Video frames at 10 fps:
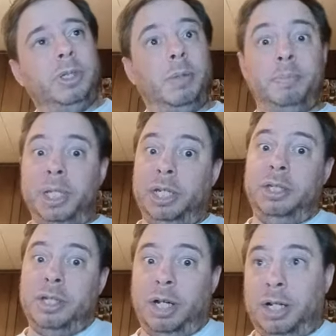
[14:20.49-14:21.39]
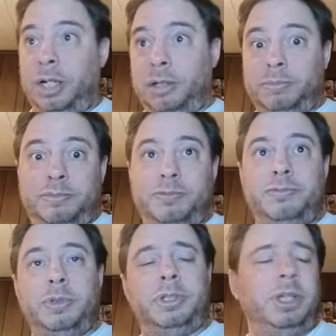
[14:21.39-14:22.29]
you know, being uh
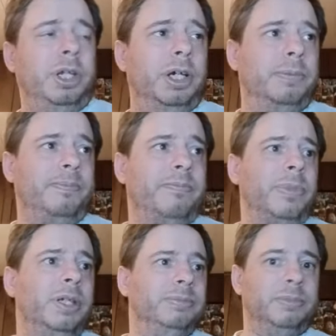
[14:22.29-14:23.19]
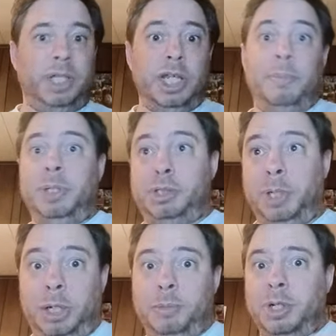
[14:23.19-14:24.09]
the uh, the In
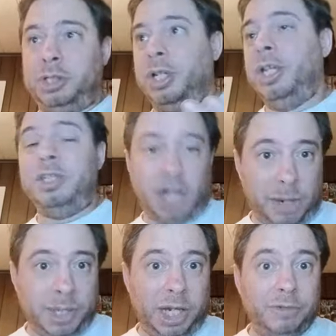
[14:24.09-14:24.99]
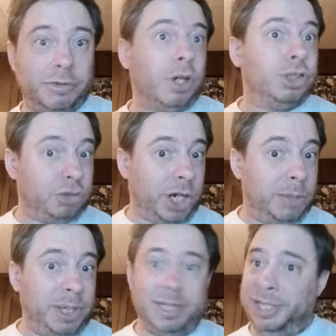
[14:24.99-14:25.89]
Between was nominated for a
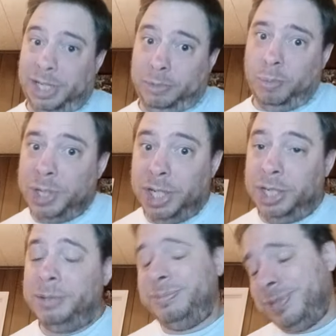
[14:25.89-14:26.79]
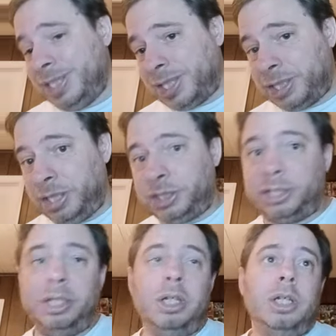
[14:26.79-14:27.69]
Grammy, did not win, which
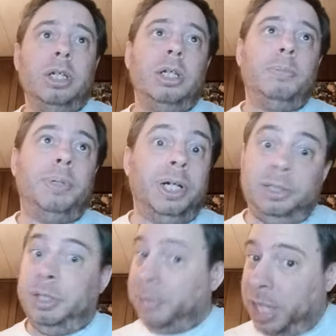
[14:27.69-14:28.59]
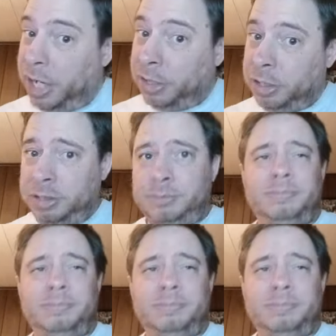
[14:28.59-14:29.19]
sucks, but they were there.